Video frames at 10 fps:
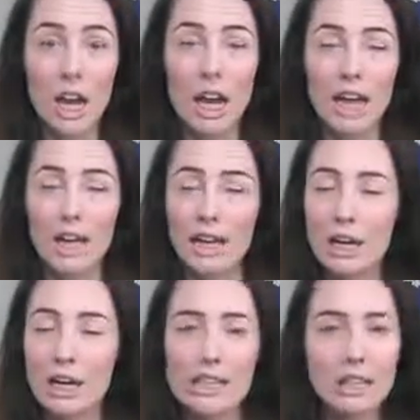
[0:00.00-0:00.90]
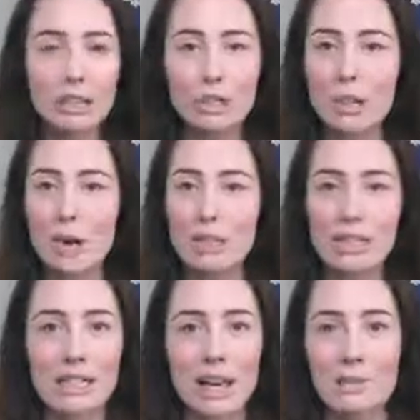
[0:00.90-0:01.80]
I cannot tell you how
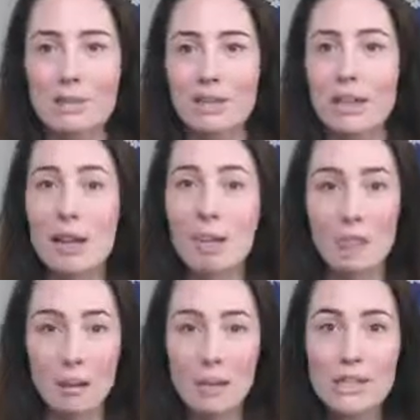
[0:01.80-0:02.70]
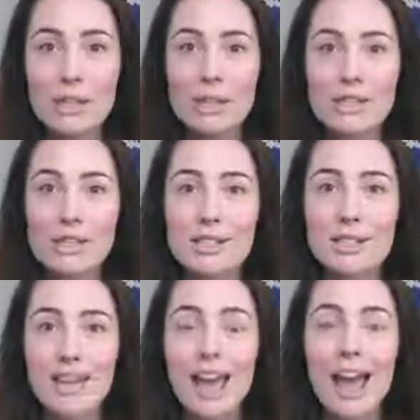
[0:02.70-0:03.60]
many times my mentors
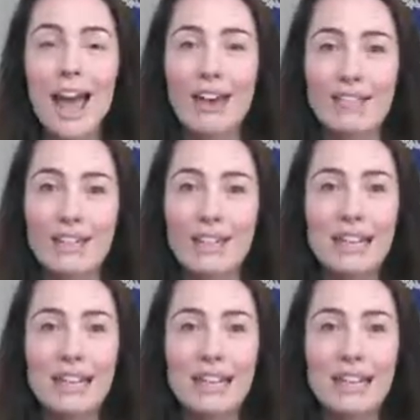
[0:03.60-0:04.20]
have